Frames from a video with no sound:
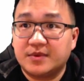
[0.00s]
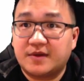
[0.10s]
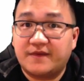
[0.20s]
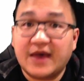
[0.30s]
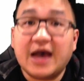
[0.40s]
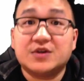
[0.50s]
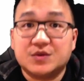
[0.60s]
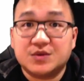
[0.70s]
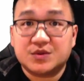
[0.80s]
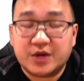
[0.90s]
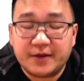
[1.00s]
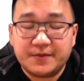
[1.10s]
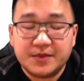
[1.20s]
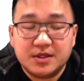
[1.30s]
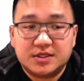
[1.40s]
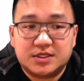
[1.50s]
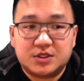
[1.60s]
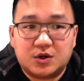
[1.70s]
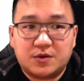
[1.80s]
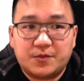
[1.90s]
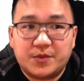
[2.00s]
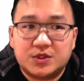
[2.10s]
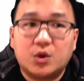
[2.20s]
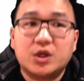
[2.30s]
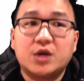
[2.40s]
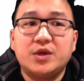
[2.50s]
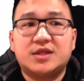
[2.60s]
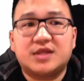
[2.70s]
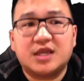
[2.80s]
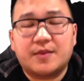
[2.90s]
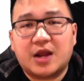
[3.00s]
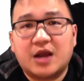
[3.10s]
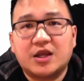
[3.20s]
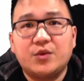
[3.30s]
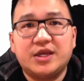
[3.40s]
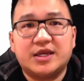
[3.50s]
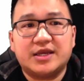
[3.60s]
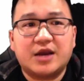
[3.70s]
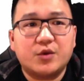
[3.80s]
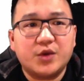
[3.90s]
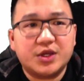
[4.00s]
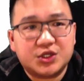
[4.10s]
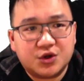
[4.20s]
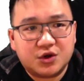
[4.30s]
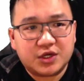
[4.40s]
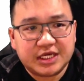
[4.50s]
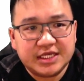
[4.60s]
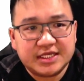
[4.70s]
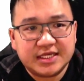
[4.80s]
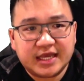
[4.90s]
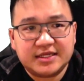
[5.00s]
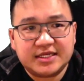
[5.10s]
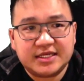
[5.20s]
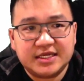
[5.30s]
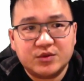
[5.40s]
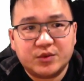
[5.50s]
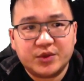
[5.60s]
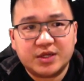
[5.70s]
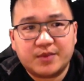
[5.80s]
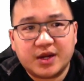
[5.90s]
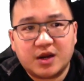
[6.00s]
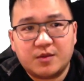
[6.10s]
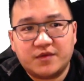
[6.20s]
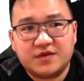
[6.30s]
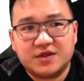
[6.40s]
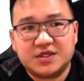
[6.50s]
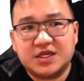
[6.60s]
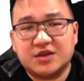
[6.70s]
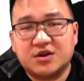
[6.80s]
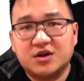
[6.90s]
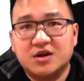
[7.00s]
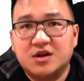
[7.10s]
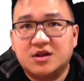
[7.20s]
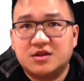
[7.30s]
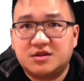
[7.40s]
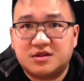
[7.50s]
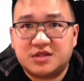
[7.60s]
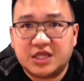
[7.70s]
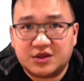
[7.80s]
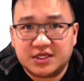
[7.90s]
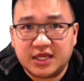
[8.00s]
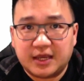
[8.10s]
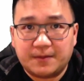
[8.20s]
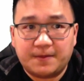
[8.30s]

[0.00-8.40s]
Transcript: values, right? So what can we think about? How can we ensure eat and tea, when we compare both of these together, they are the same?